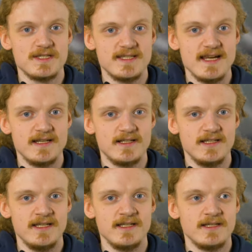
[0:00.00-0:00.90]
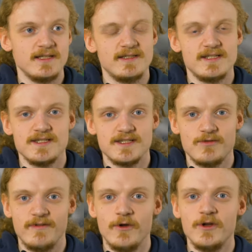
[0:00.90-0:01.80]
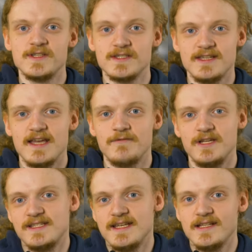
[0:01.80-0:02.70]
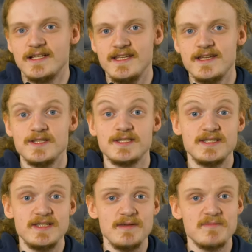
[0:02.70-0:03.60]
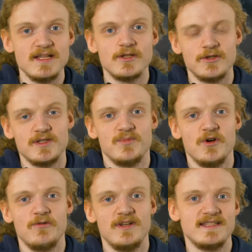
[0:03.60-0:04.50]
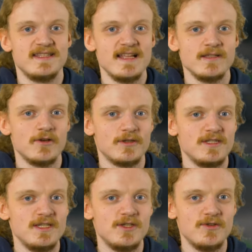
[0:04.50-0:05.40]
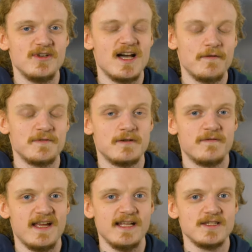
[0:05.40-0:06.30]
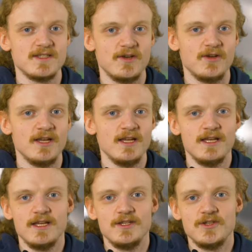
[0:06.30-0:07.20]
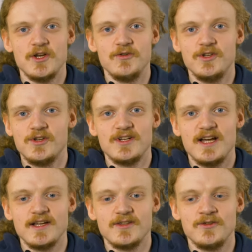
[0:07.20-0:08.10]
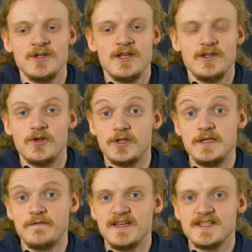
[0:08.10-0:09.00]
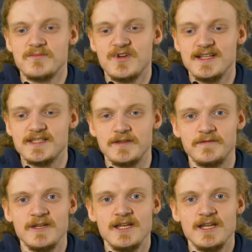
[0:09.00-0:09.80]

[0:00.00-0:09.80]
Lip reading: is technically, this is a reverse caveat, technically here his teammate got the pole and then got DQ'd after the fact. So, you know, you could argue not even as impressive.